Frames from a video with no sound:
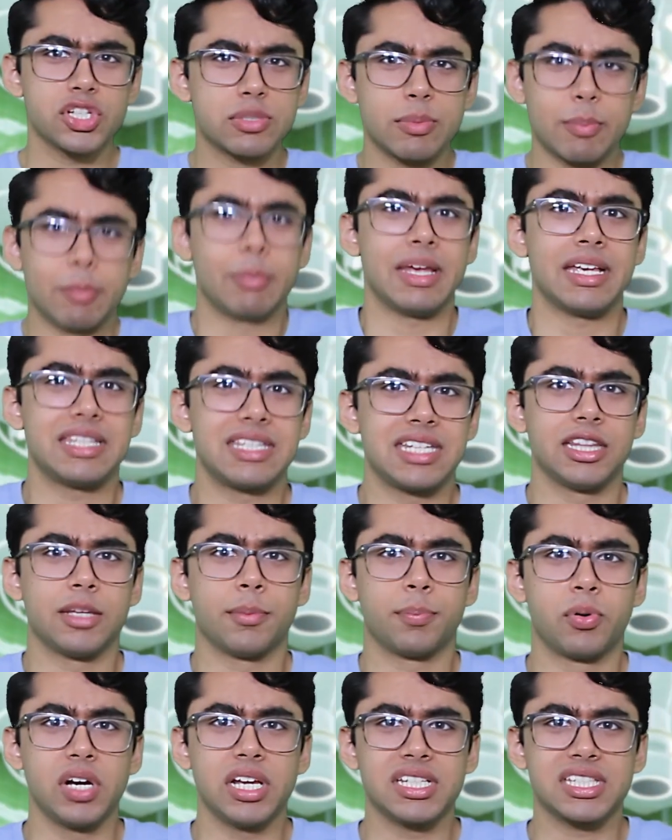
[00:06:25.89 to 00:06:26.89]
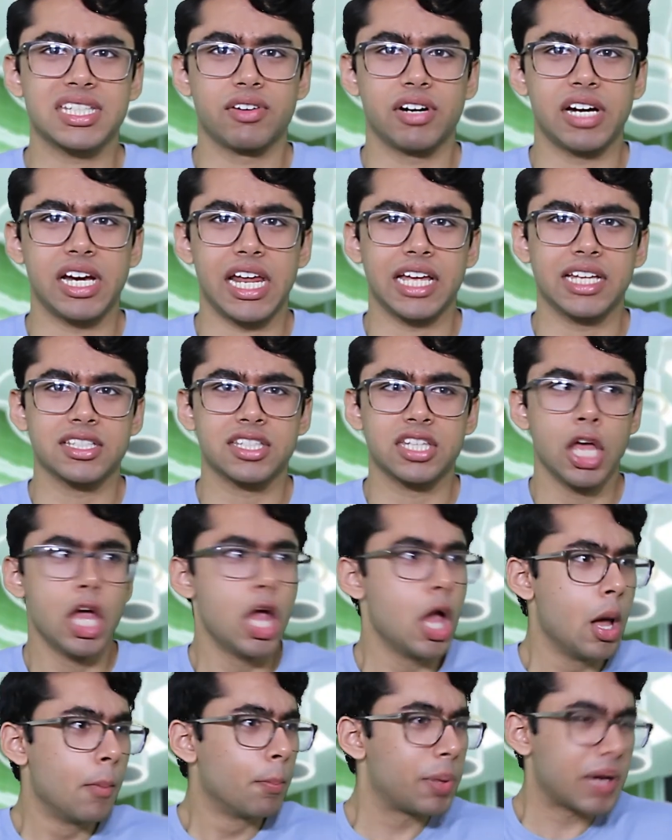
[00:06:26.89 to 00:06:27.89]
was just missed in the pre-screenings,
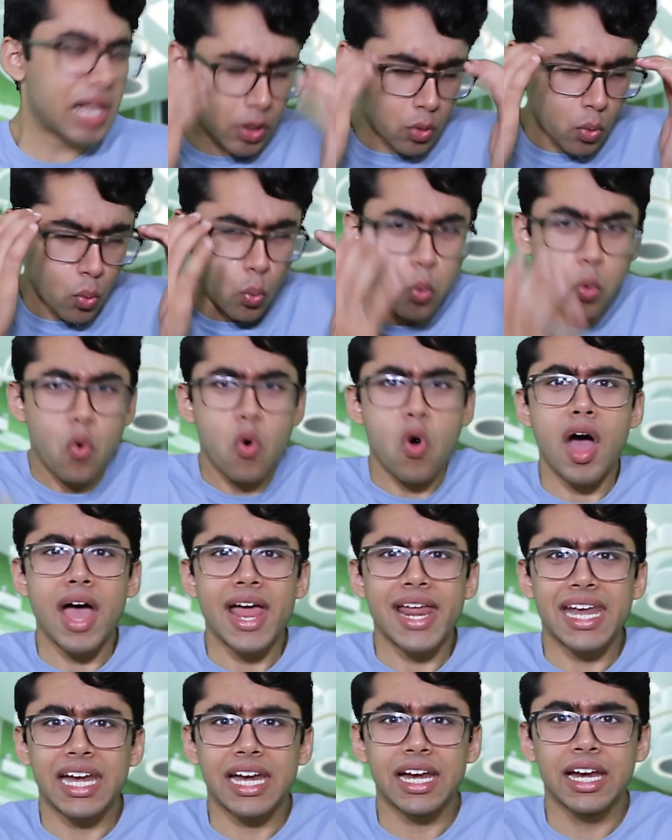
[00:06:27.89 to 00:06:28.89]
but what?